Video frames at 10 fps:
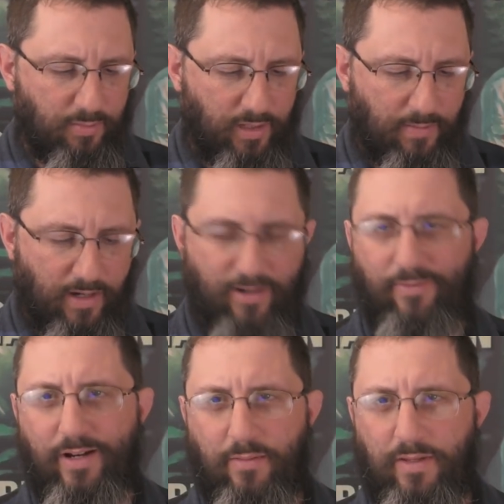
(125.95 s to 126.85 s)
but I'm not going to
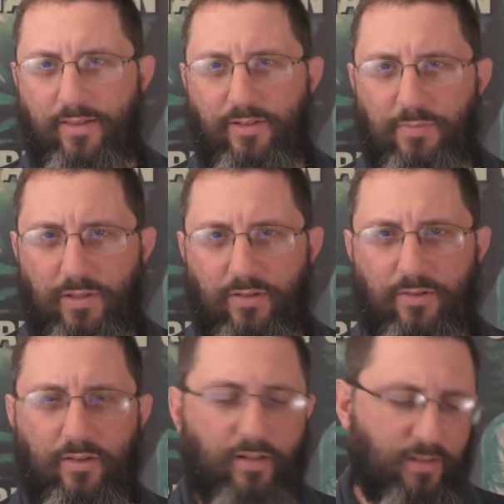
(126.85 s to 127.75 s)
recommend this
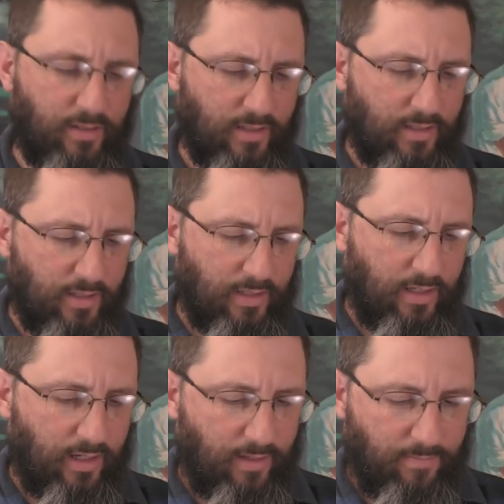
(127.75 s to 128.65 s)
because they're
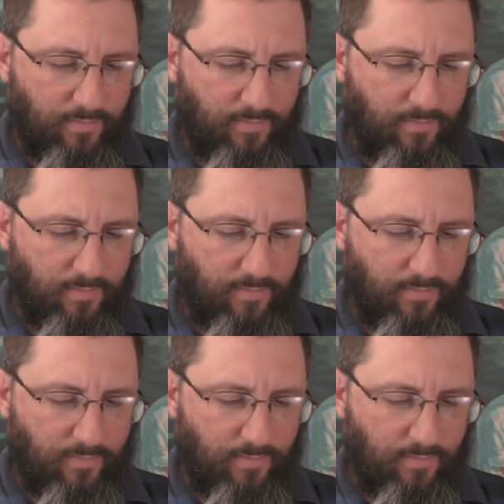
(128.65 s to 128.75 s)
um,